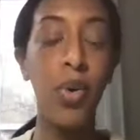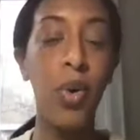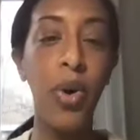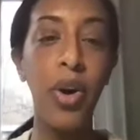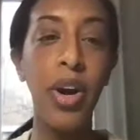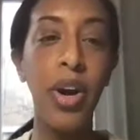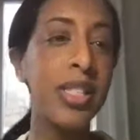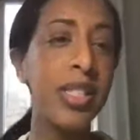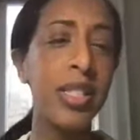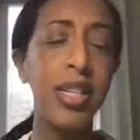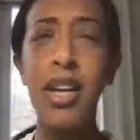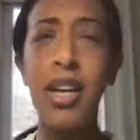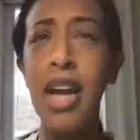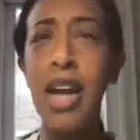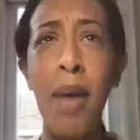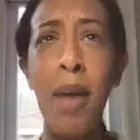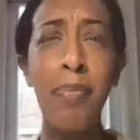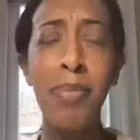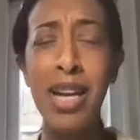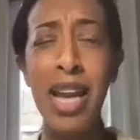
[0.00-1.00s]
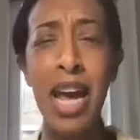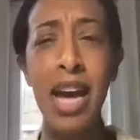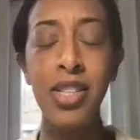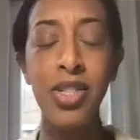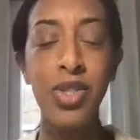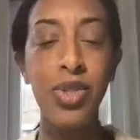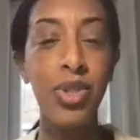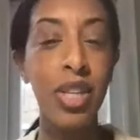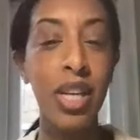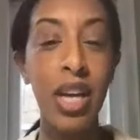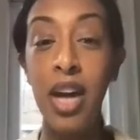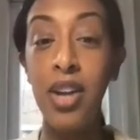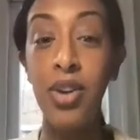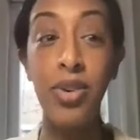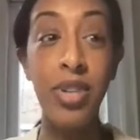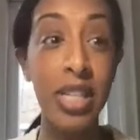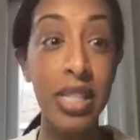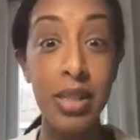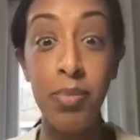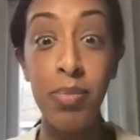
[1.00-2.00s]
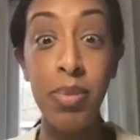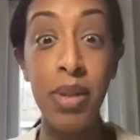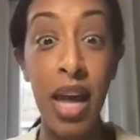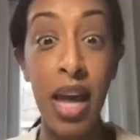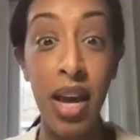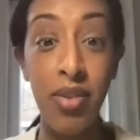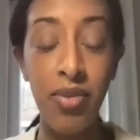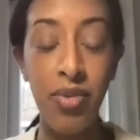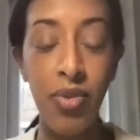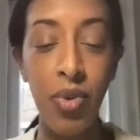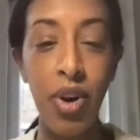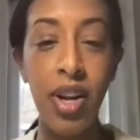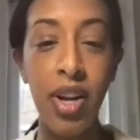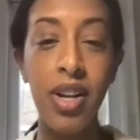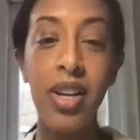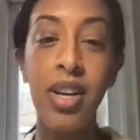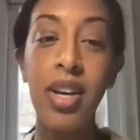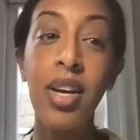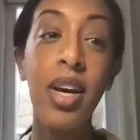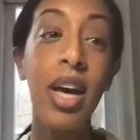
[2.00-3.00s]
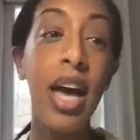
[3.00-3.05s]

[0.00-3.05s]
or it's going to happen naturally. I don't need to plan for it.